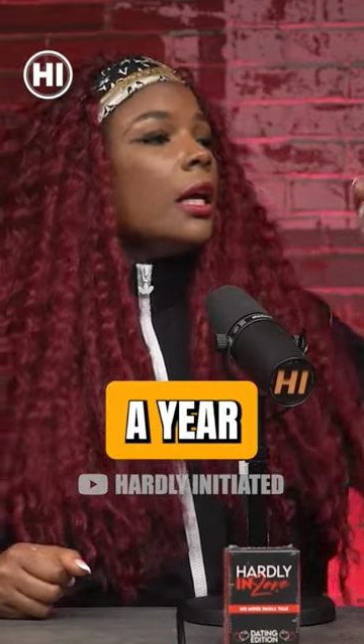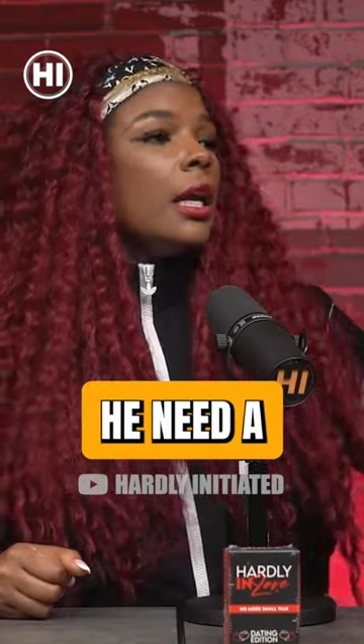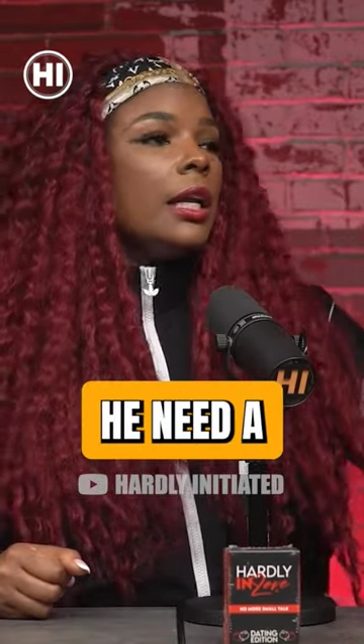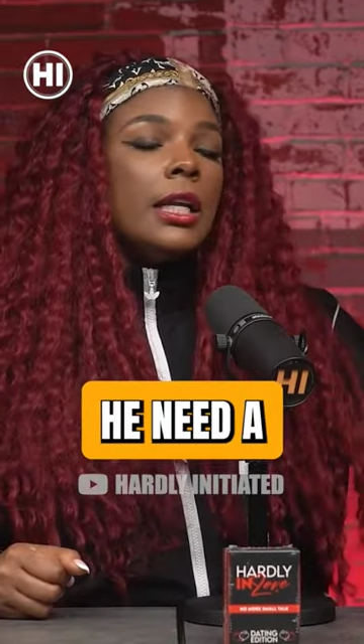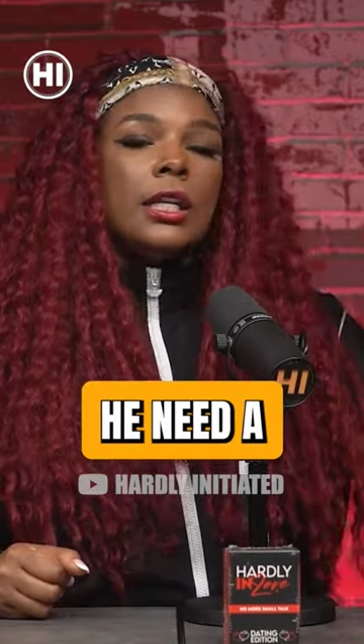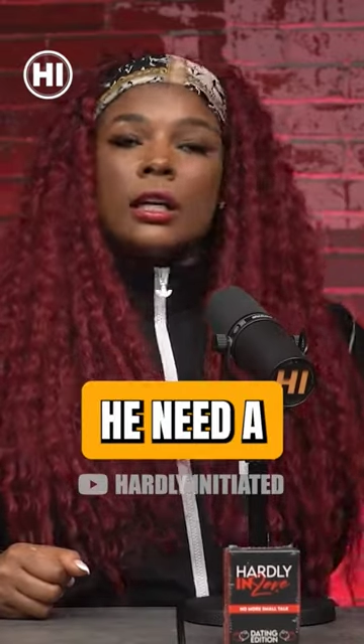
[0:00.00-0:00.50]

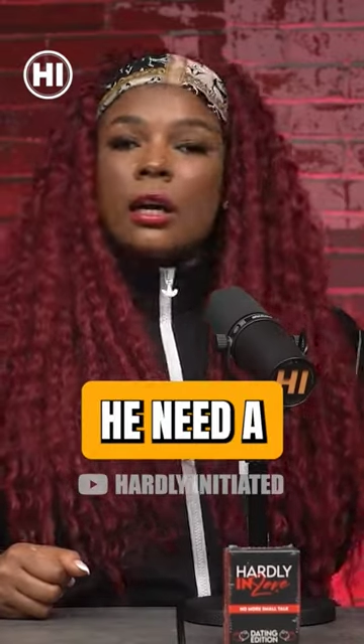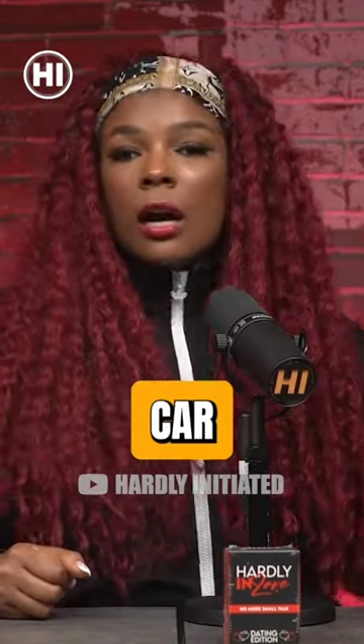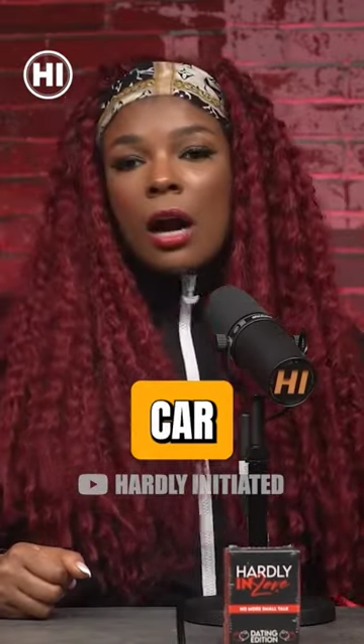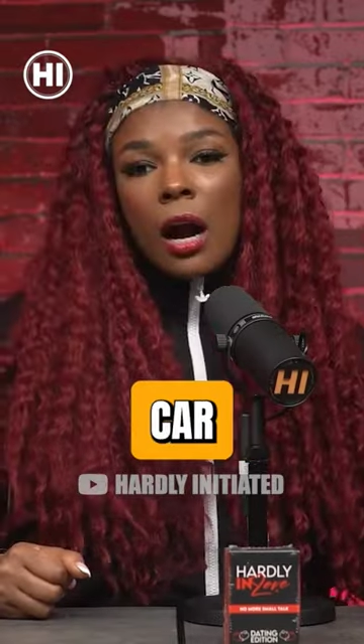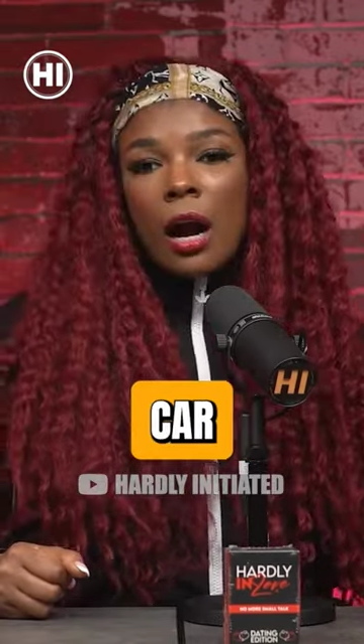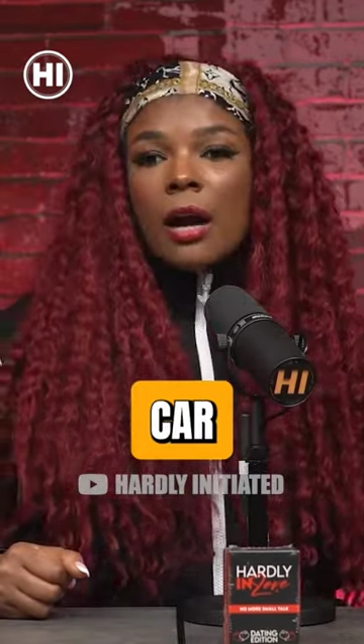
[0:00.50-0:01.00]
He need a
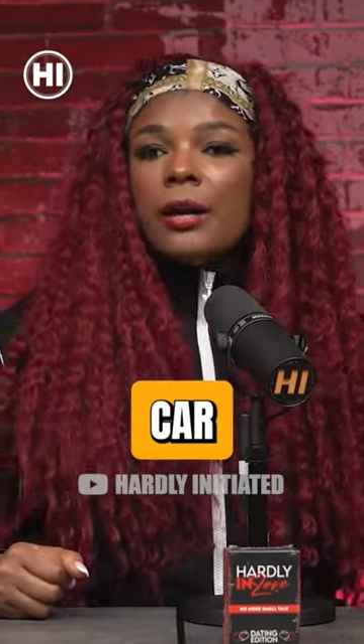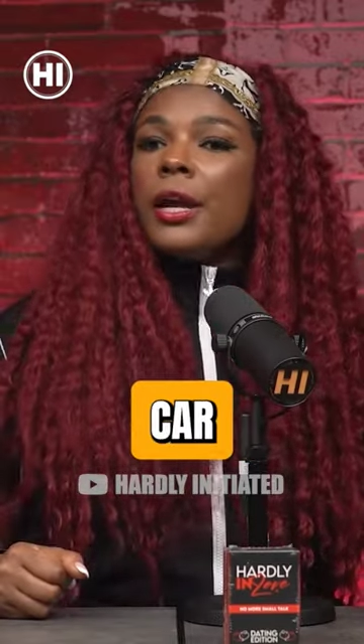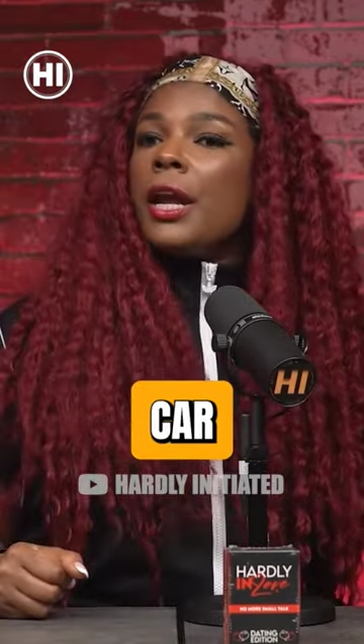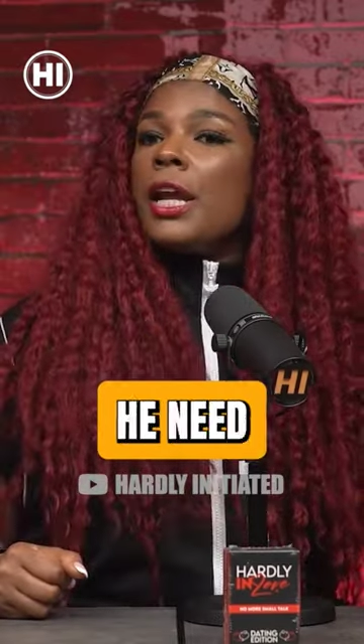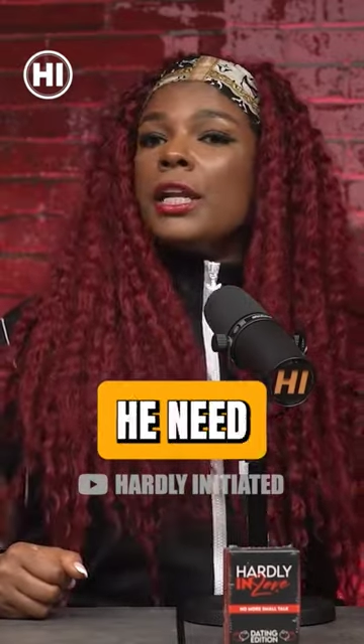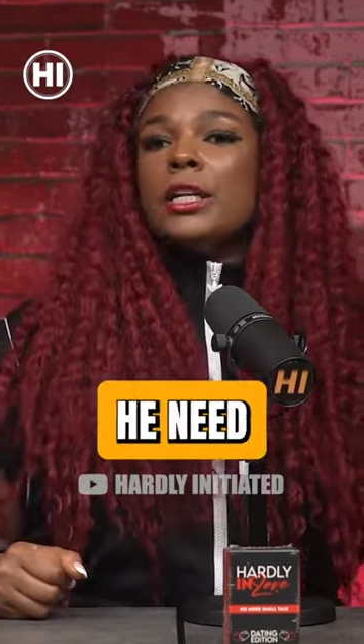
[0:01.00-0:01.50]
car.
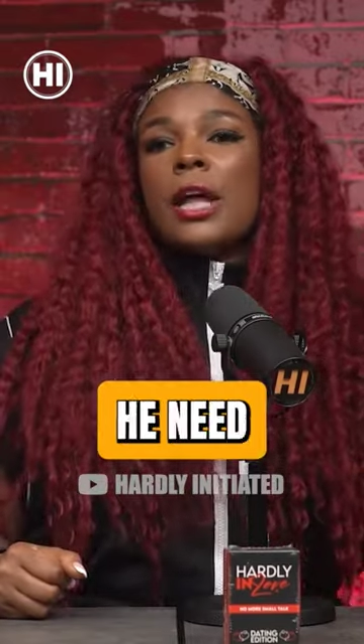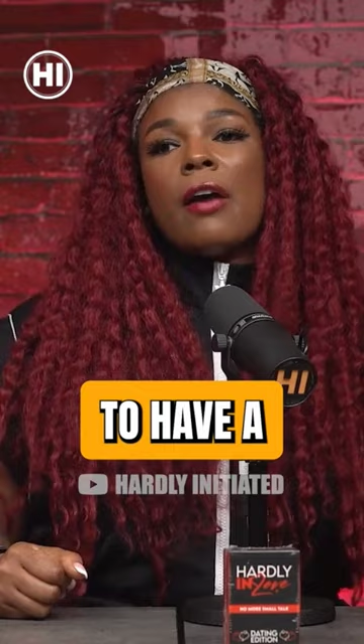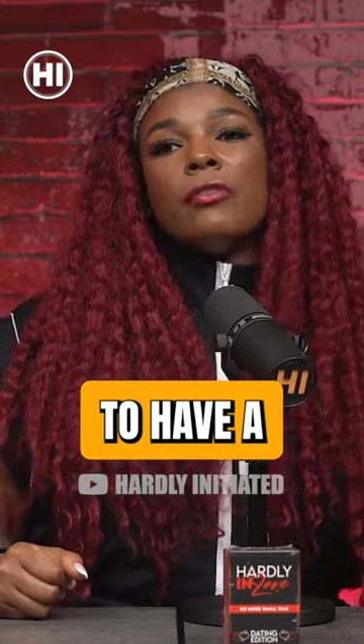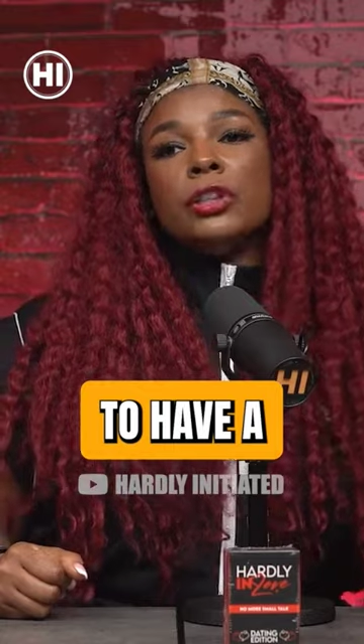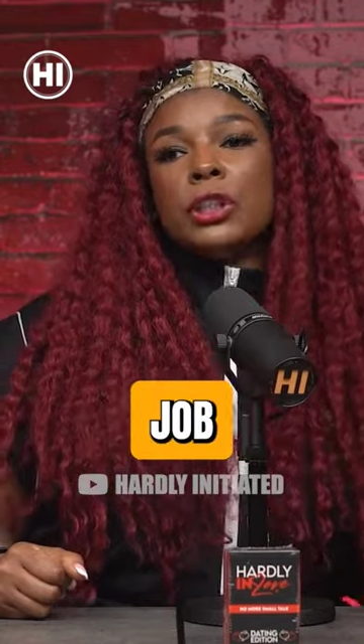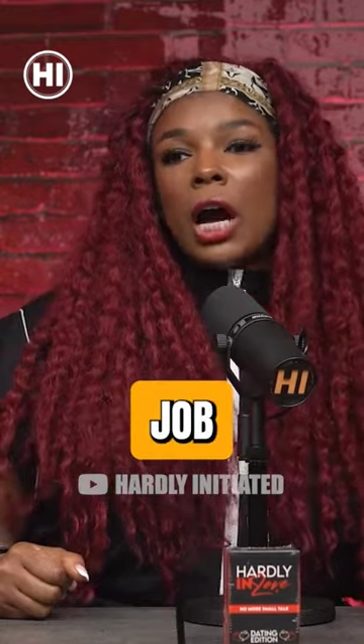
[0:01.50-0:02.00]
He need to
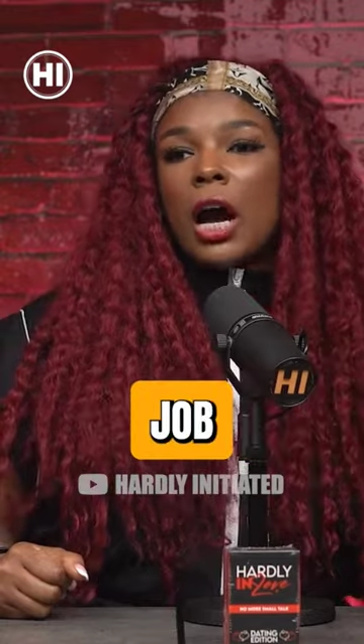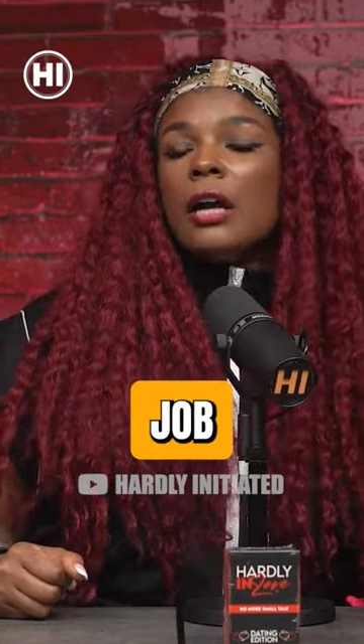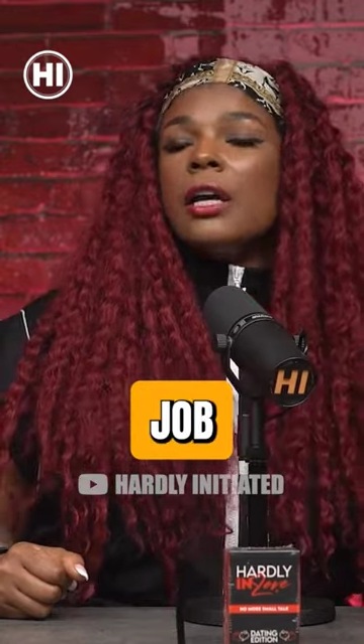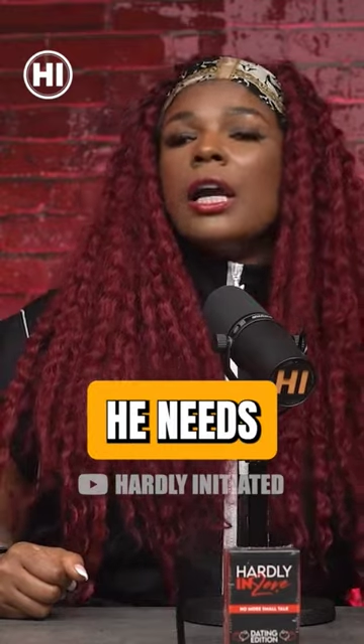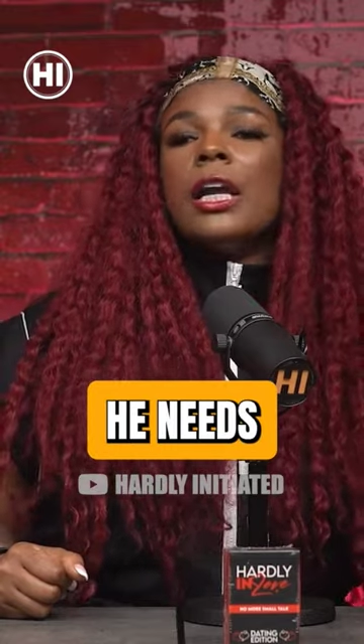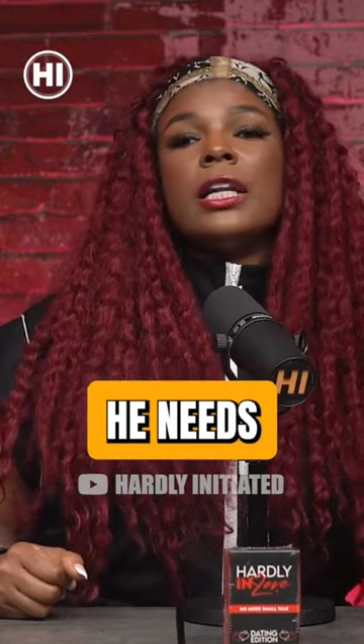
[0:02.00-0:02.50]
have a
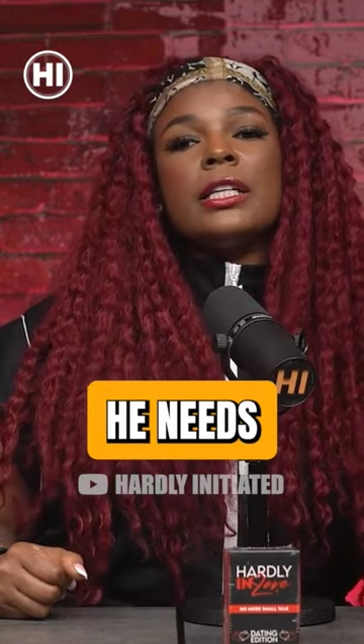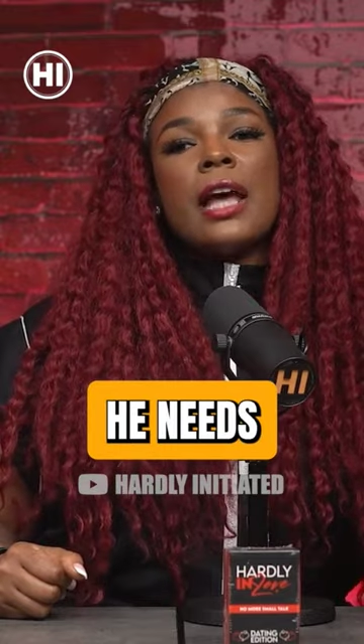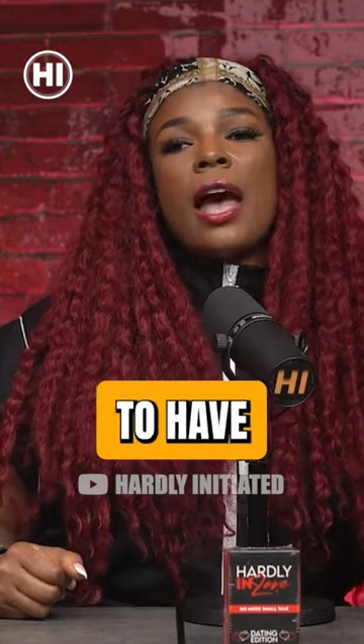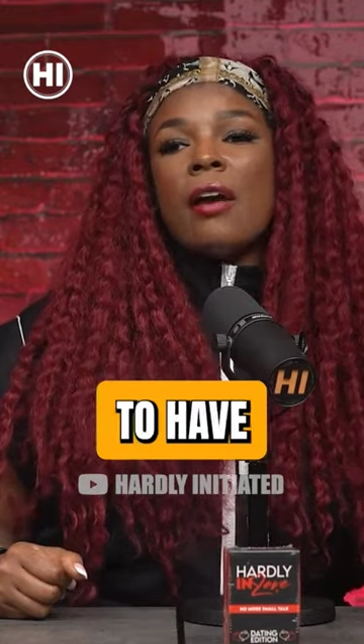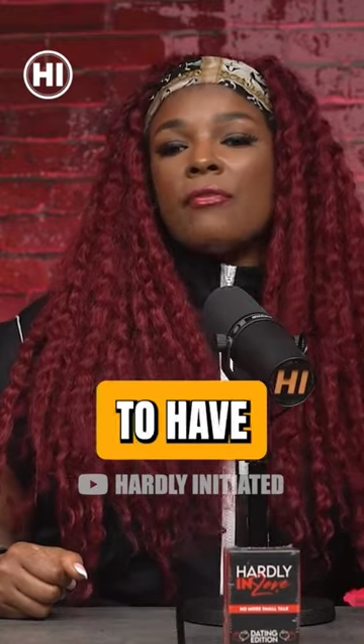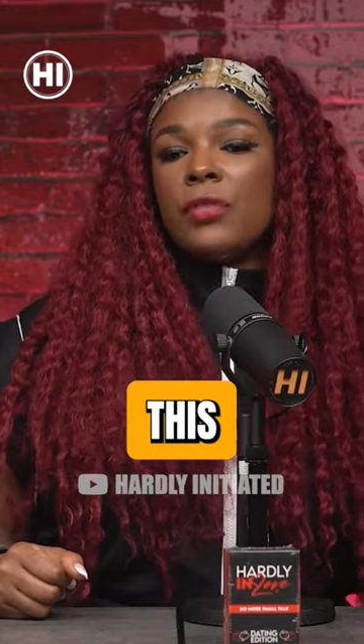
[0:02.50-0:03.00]
job. He need
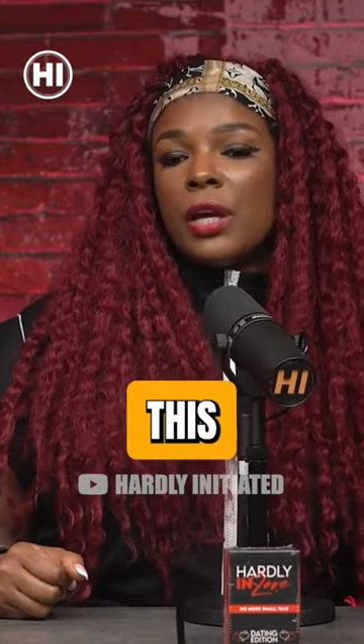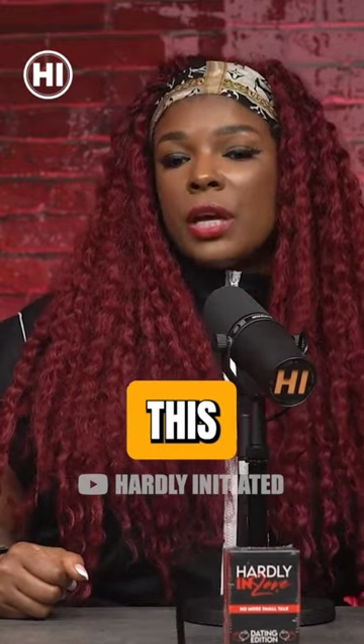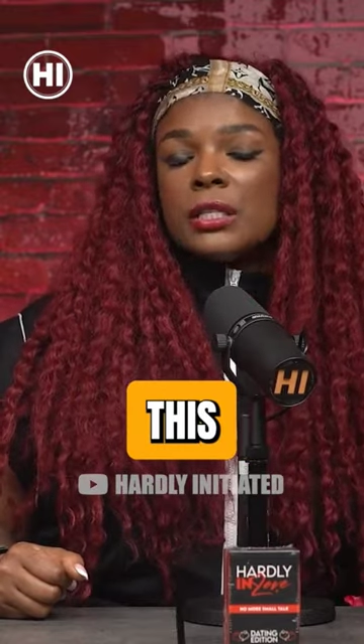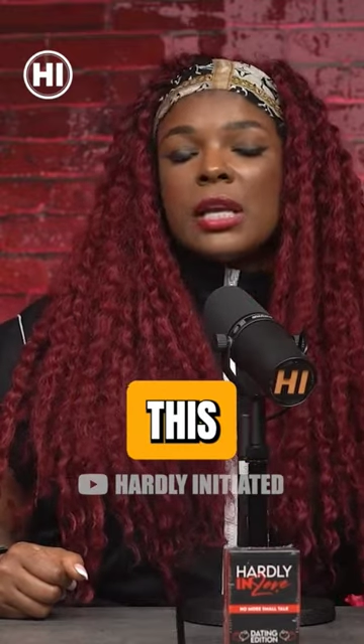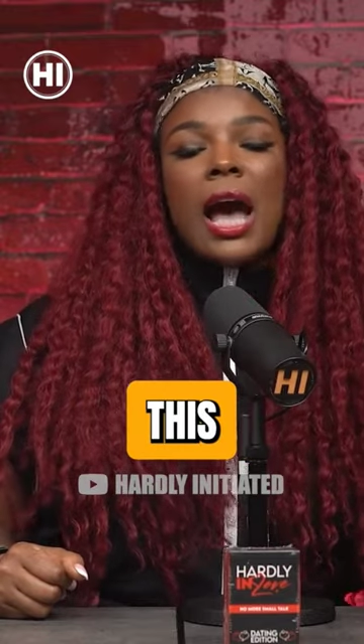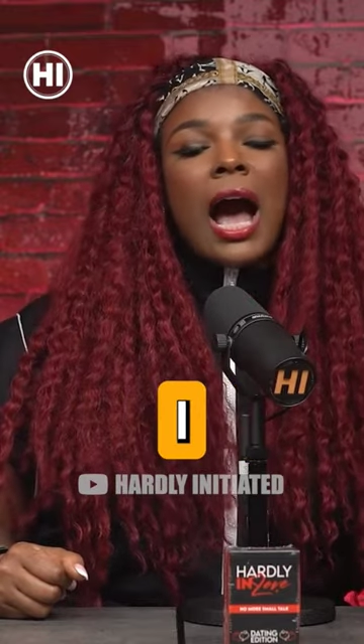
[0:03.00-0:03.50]
to have
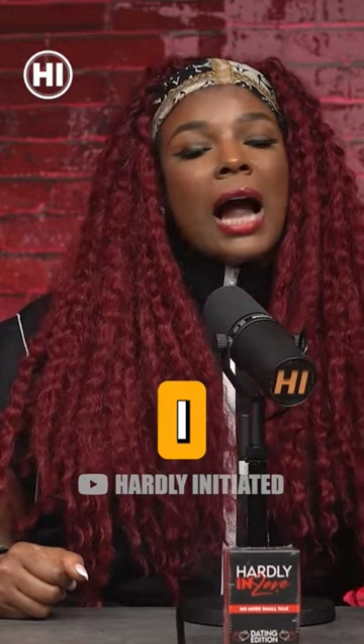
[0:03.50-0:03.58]
this.